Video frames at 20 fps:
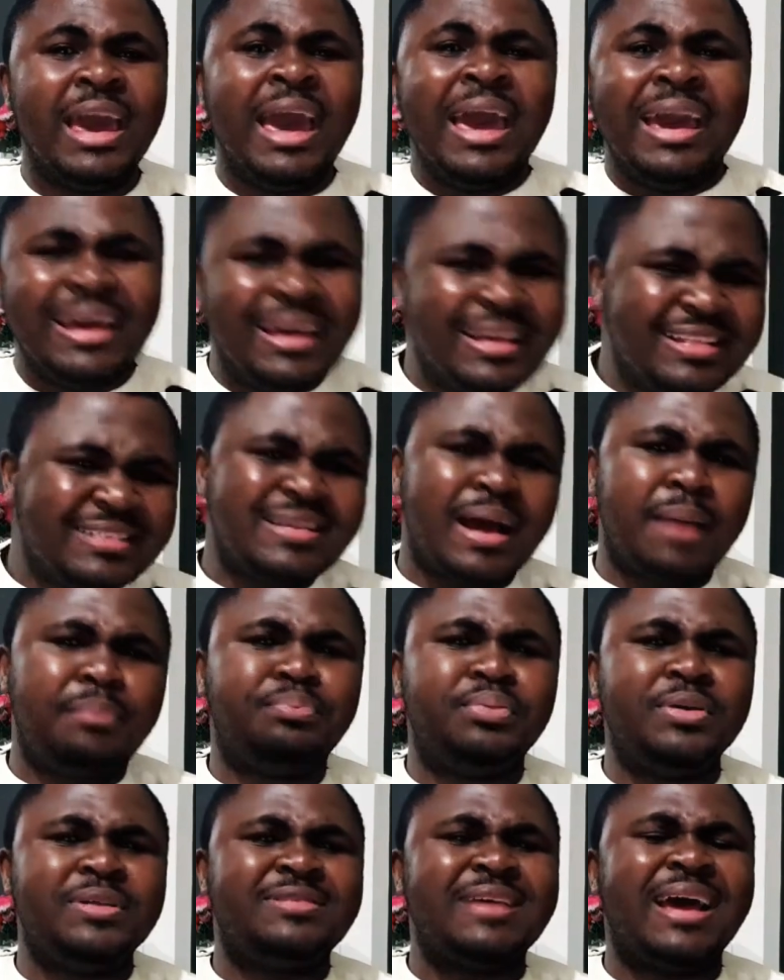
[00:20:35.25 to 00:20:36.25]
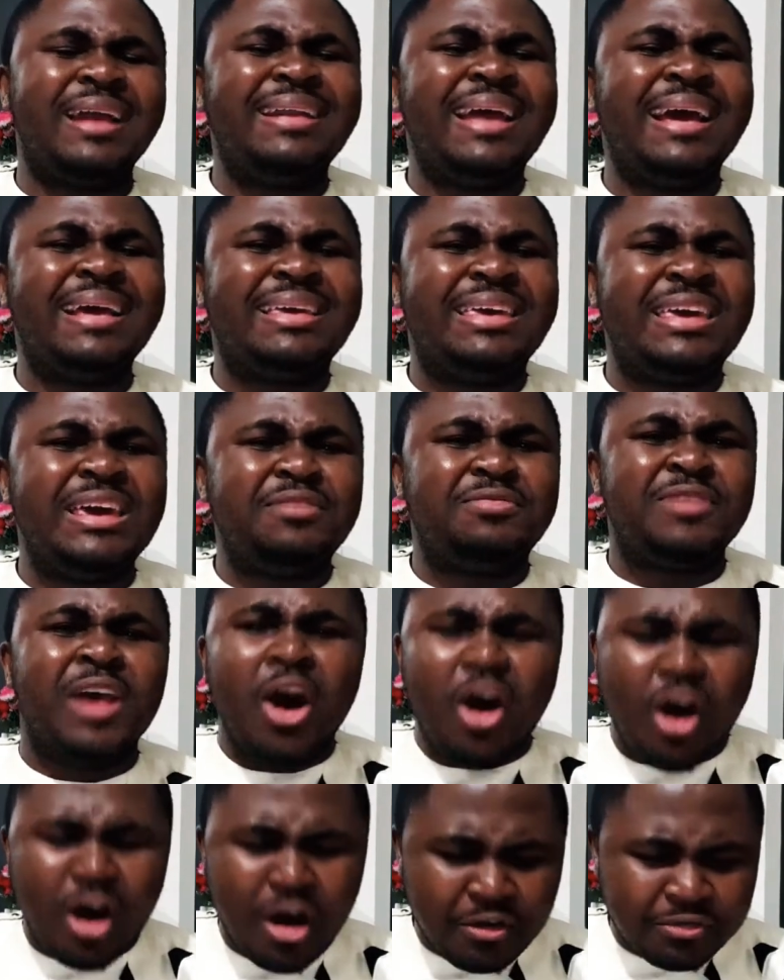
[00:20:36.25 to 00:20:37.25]
interpreted the gift
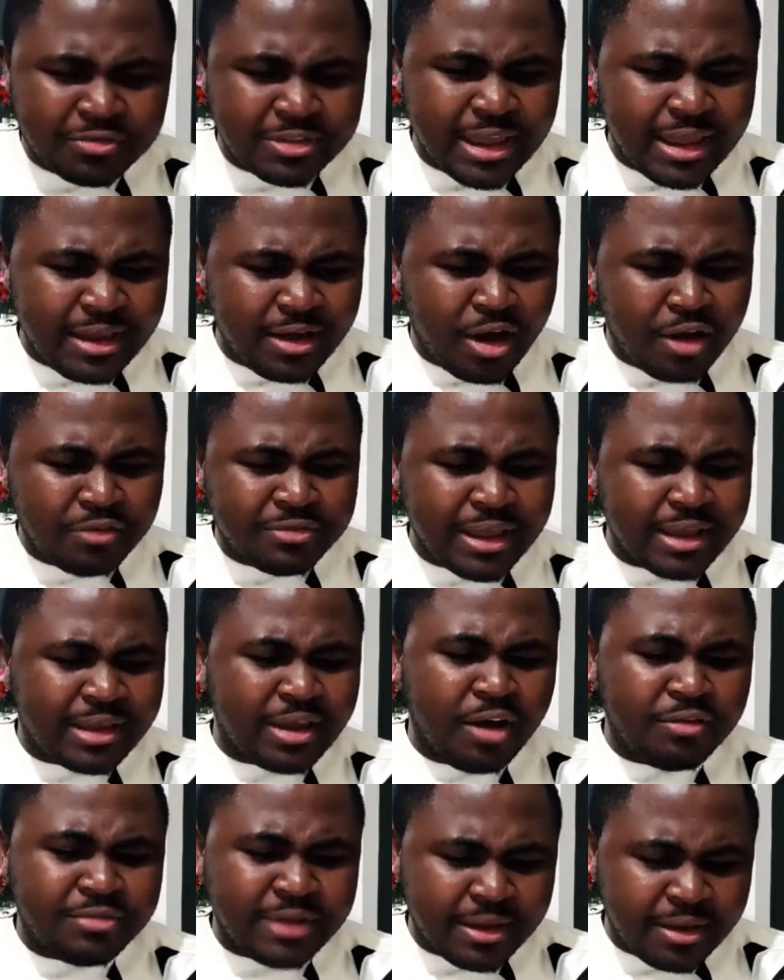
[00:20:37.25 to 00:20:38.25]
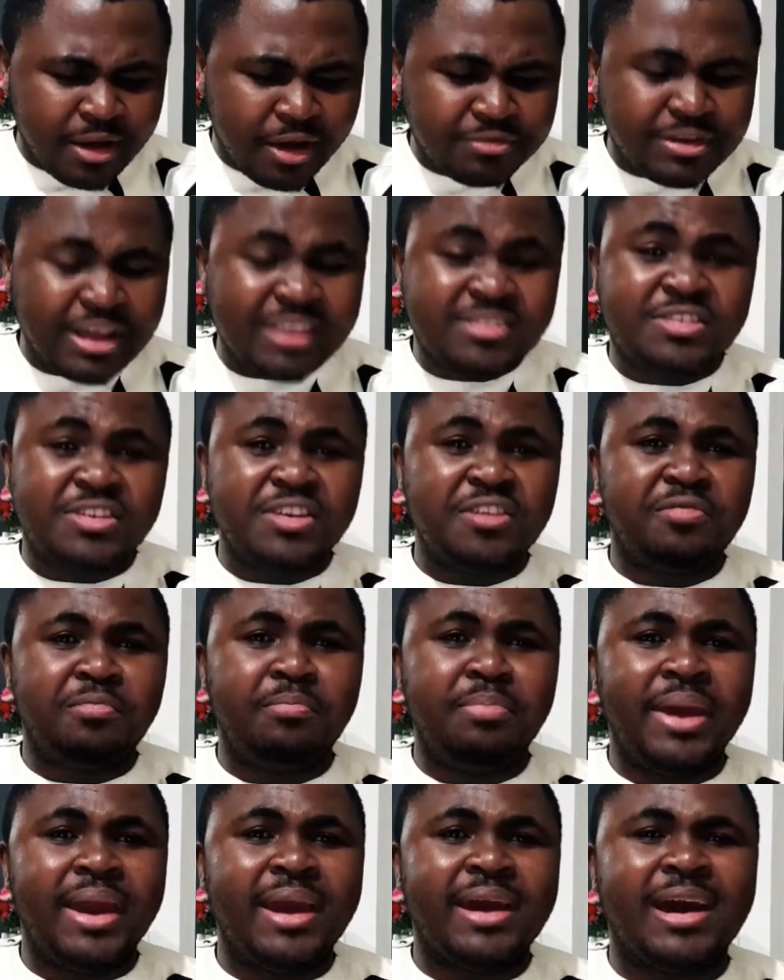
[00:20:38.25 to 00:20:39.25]
of the chief
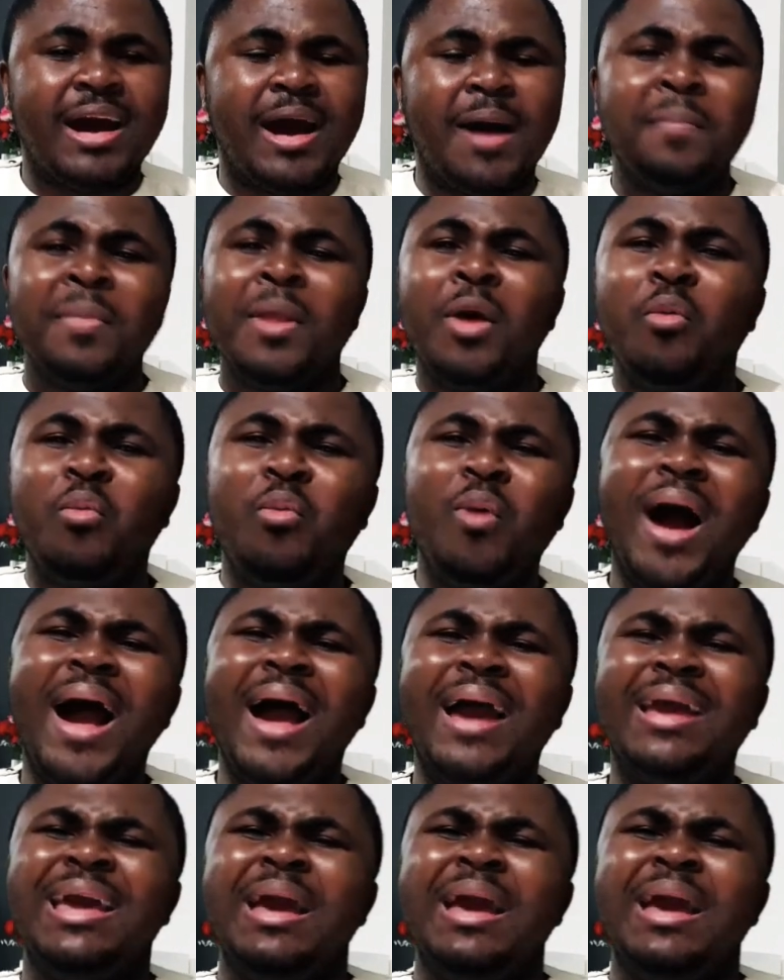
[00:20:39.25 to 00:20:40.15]
baker. Why?